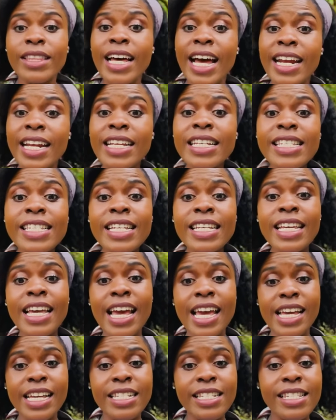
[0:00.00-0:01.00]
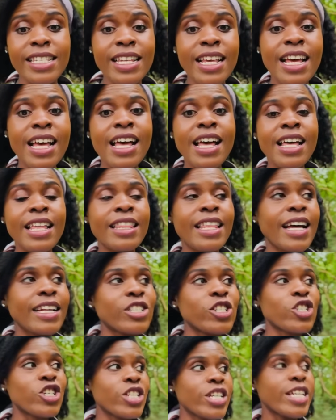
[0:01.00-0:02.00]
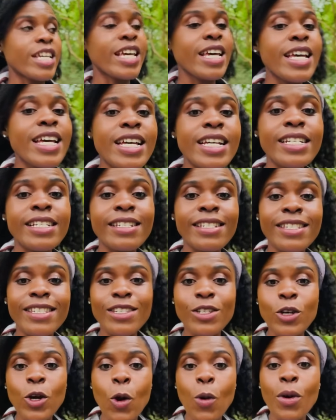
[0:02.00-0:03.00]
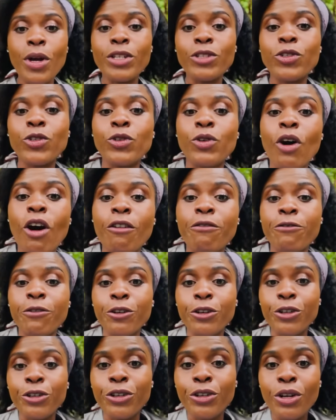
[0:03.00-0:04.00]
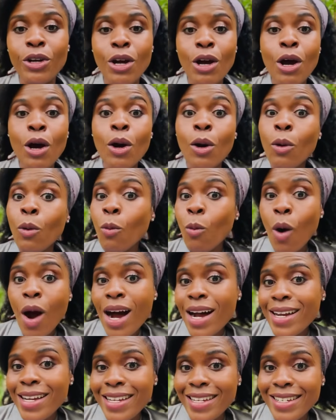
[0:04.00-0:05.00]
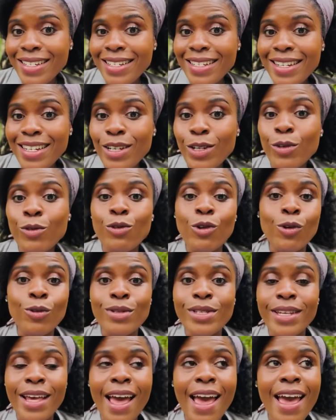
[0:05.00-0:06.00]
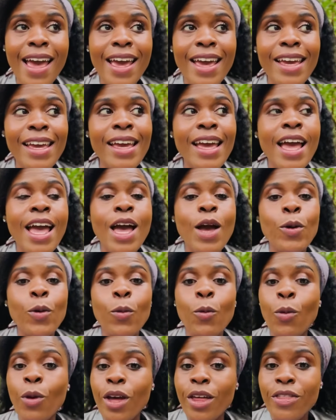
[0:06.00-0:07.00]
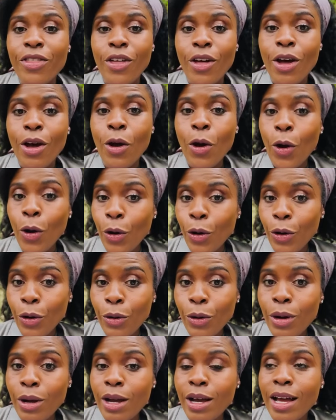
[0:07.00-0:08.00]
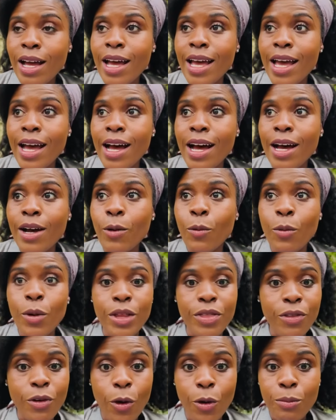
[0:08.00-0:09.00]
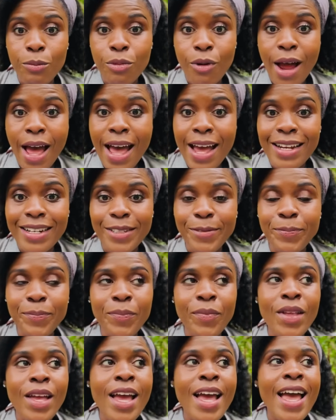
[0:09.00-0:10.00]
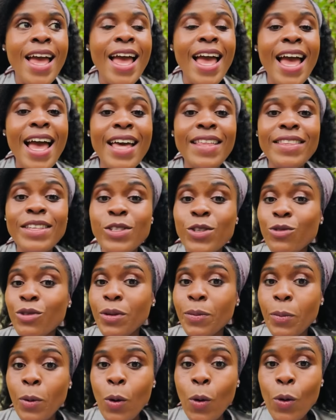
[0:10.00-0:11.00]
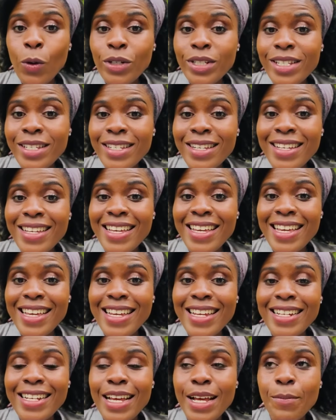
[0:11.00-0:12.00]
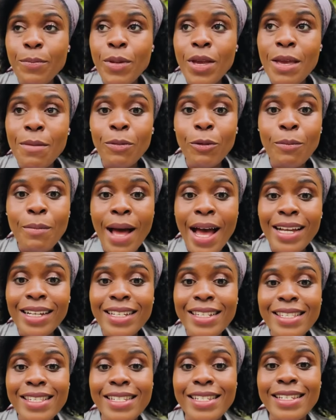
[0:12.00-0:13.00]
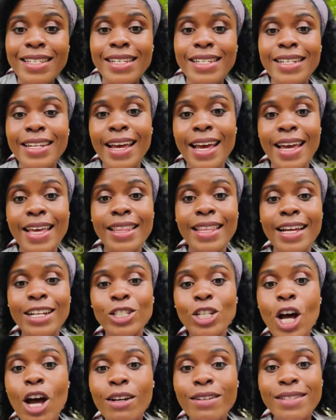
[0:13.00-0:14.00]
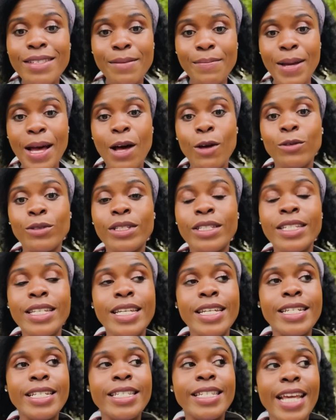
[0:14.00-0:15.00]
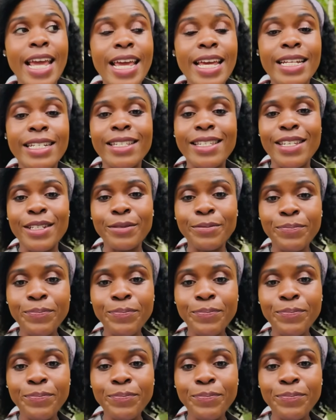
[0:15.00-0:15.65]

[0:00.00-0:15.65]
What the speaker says: that is the case, that she is going to offer wine, rosé, with her brand. And there's a report in People magazine today that talks about the date